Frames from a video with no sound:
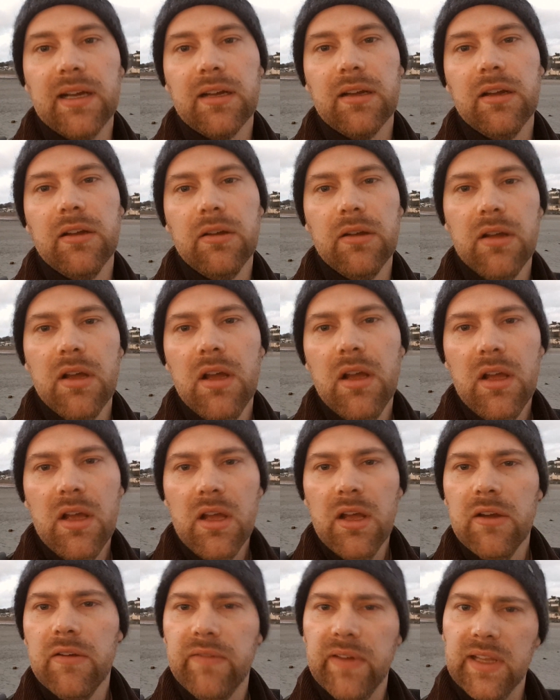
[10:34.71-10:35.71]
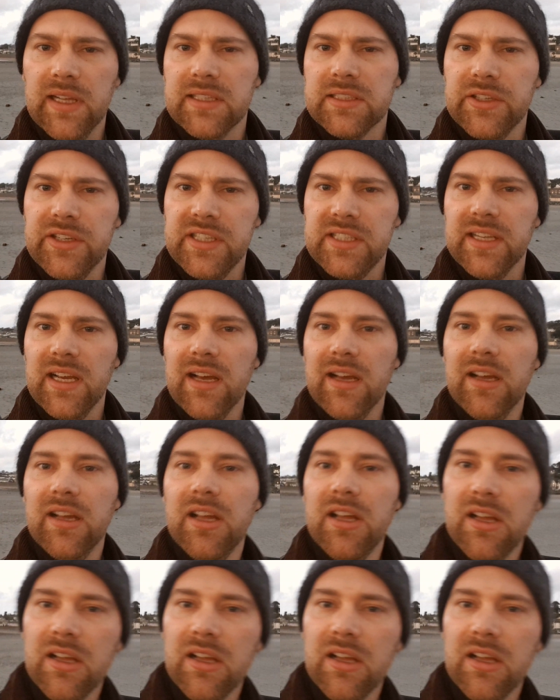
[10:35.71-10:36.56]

I think that's how you say it.